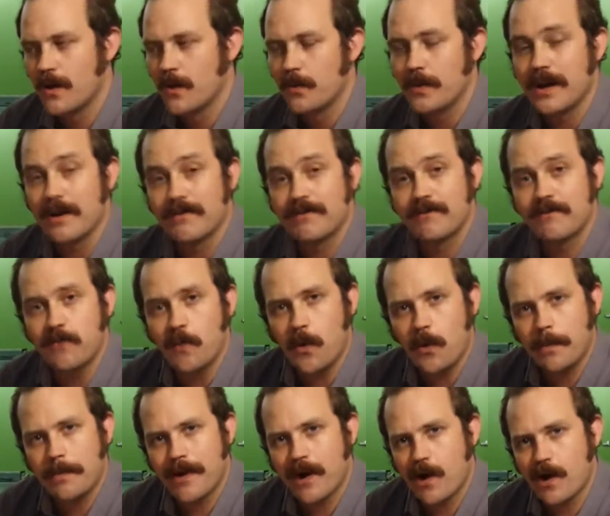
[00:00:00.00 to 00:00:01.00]
we have
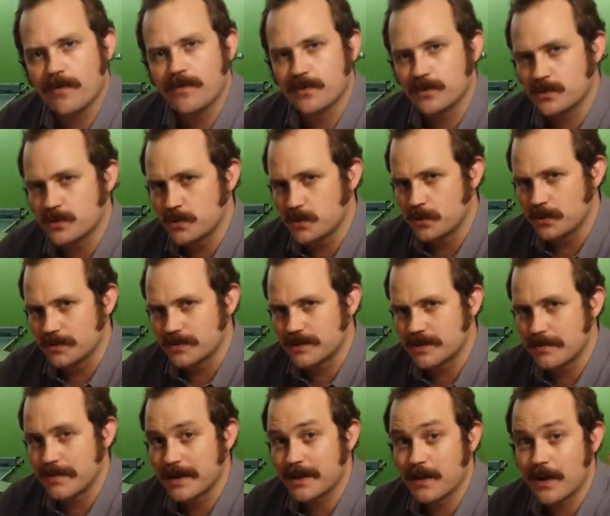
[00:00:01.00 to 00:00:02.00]
4 powerful tools
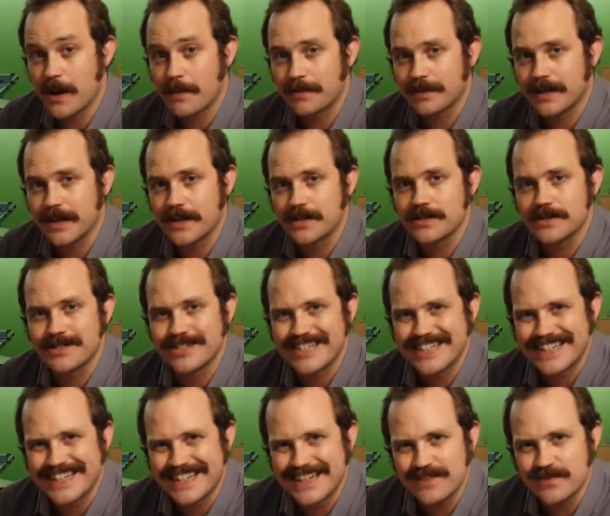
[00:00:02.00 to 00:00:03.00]
to make our applications
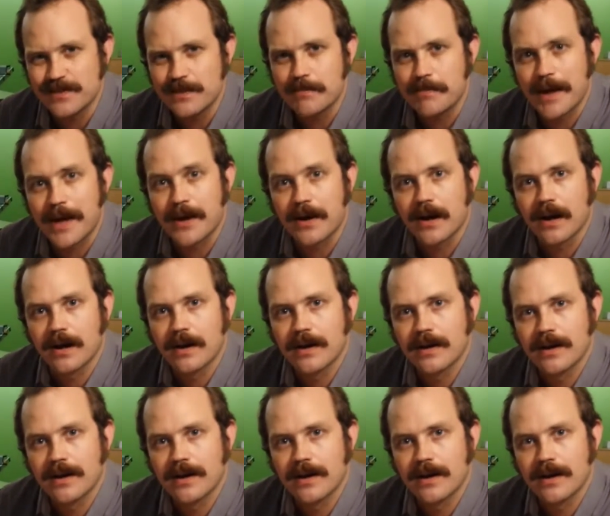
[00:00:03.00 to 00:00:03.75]
even better.